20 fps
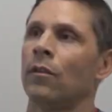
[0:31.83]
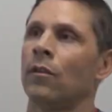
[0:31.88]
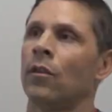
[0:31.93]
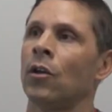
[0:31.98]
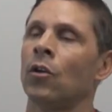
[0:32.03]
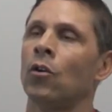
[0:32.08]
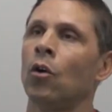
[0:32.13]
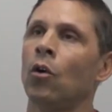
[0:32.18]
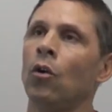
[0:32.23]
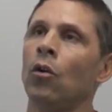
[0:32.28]
The
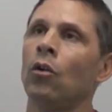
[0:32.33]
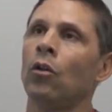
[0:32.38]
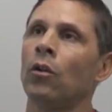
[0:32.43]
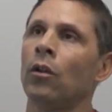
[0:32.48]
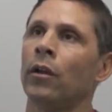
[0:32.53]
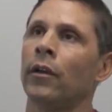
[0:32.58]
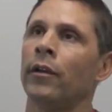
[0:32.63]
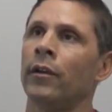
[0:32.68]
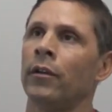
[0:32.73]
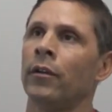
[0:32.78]
goal
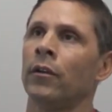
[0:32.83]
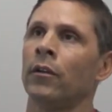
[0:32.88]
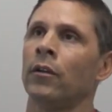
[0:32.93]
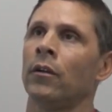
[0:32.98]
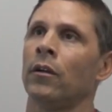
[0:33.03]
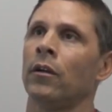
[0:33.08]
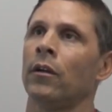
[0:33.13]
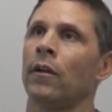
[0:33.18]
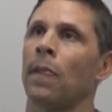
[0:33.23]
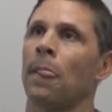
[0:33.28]

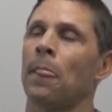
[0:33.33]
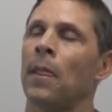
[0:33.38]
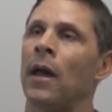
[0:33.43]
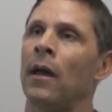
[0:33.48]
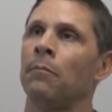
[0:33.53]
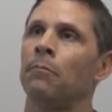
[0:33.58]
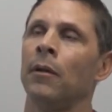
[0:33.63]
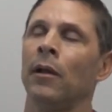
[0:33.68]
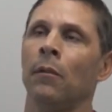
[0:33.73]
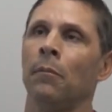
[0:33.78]
here
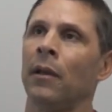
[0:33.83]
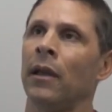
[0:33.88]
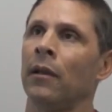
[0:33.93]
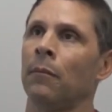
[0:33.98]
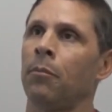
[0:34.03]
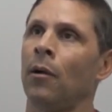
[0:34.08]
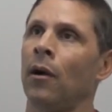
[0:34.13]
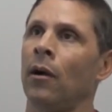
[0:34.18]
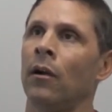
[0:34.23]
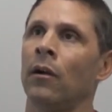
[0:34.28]
at Bell Bank
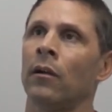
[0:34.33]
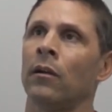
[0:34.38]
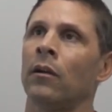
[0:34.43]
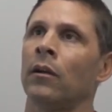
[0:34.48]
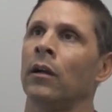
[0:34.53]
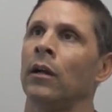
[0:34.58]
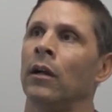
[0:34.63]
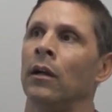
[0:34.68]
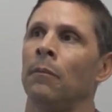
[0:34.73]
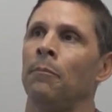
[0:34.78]
Park,
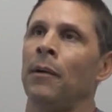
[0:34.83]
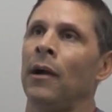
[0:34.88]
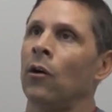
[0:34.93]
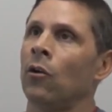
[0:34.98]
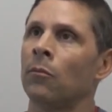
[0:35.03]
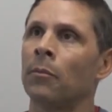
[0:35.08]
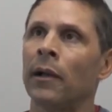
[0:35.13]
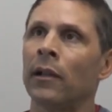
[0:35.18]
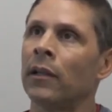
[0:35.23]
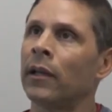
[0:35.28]
uh,
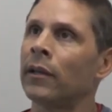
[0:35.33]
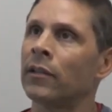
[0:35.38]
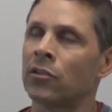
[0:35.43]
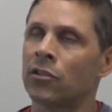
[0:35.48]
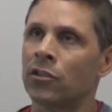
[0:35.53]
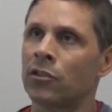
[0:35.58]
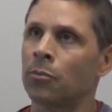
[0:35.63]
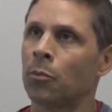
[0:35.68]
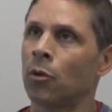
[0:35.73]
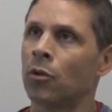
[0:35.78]
powered by
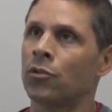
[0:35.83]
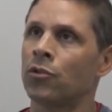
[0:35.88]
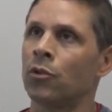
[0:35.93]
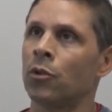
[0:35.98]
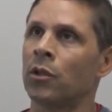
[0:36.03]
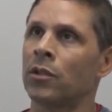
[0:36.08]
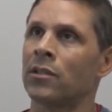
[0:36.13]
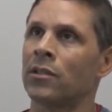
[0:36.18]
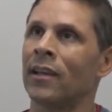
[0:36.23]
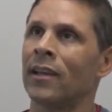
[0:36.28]
Legacy Sports
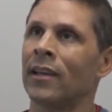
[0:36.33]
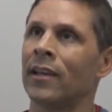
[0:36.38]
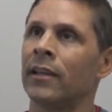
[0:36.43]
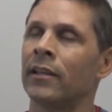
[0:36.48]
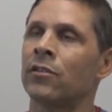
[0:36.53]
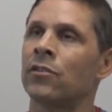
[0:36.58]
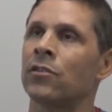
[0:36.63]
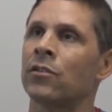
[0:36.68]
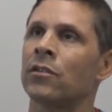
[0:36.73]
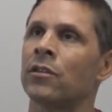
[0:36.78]
USA,
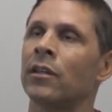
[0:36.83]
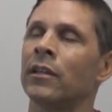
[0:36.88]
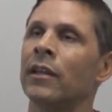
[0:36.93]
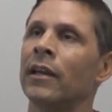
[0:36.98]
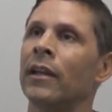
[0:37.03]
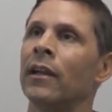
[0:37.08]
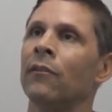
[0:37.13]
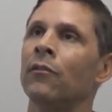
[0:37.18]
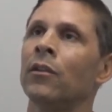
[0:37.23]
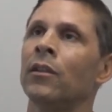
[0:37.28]
is to get
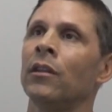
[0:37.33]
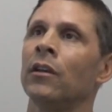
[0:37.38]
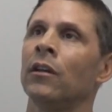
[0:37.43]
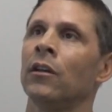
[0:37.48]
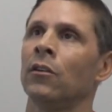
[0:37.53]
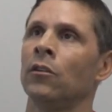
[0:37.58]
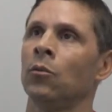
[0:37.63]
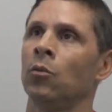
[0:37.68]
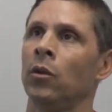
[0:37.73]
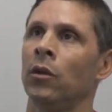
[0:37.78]
everything
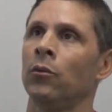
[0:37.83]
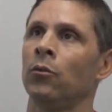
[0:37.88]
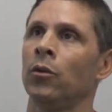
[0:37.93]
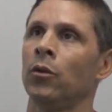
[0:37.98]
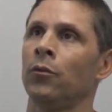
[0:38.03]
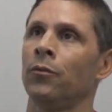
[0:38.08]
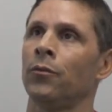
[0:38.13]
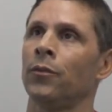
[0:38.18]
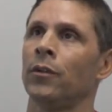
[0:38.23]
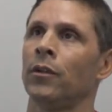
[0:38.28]
under one
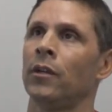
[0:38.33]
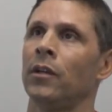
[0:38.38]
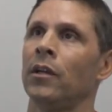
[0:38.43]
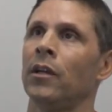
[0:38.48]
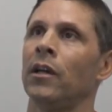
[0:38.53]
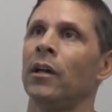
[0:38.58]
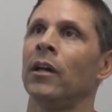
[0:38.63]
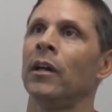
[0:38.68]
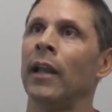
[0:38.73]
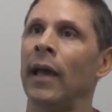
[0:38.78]
roof.
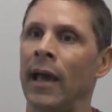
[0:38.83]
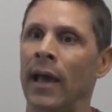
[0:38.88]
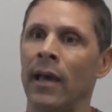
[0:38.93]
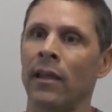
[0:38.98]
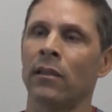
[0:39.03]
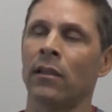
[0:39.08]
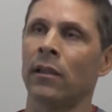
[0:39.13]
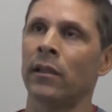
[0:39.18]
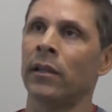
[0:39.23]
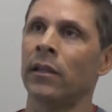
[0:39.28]
An
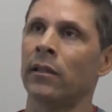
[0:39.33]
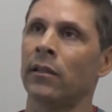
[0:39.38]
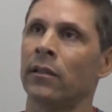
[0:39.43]
athlete,